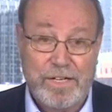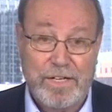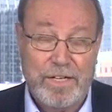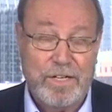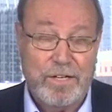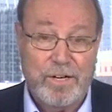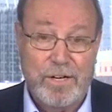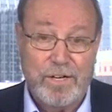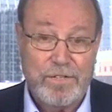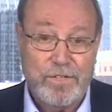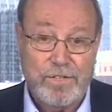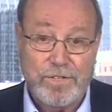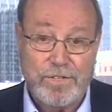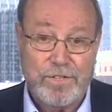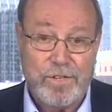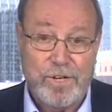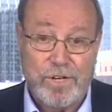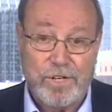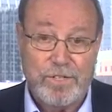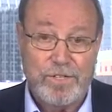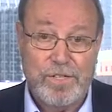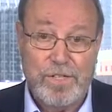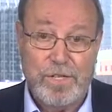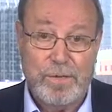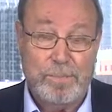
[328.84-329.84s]

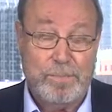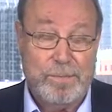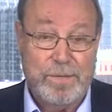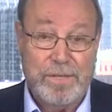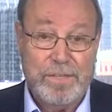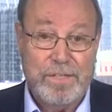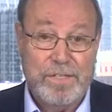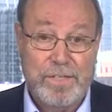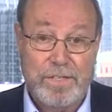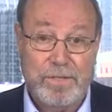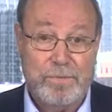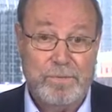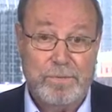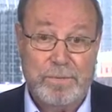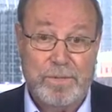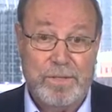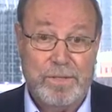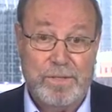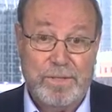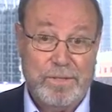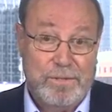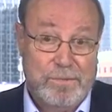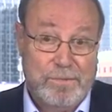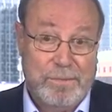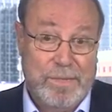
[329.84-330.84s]
construct in a period
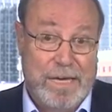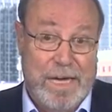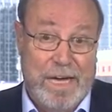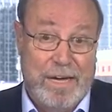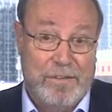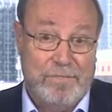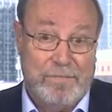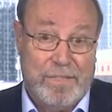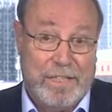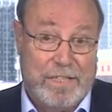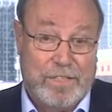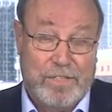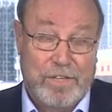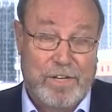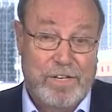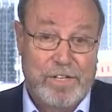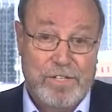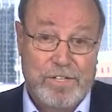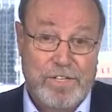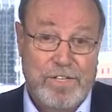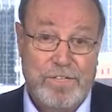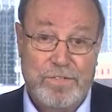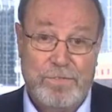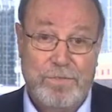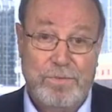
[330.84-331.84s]
where we have
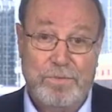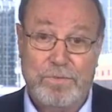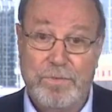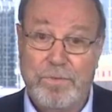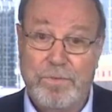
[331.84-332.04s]
technologies to do